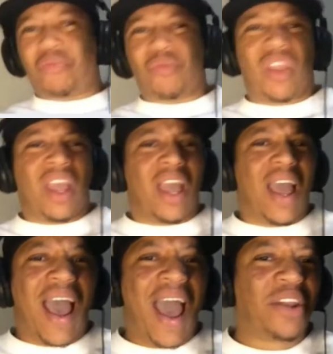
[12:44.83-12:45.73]
I
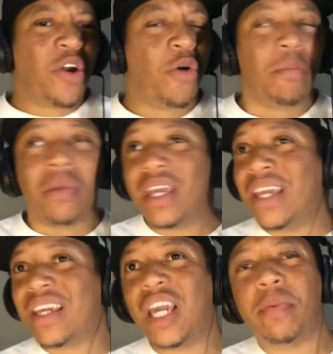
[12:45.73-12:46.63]
don't mean keeping
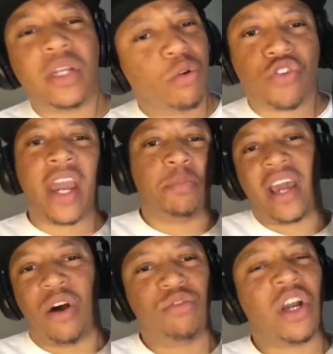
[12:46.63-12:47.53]
no trash
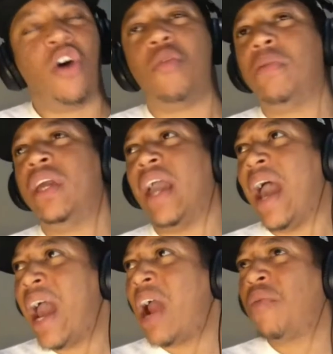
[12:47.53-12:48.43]
black coach. I don't mean
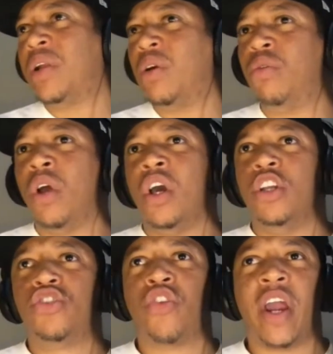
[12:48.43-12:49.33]
hiring no
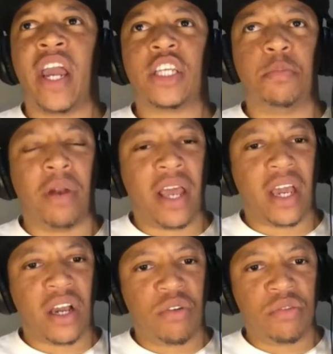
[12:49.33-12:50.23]
trash
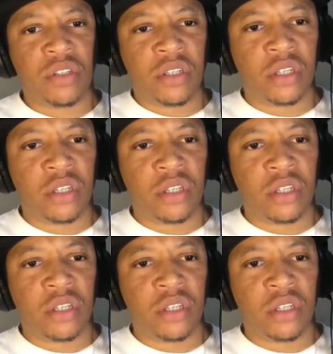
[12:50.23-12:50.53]
black coach.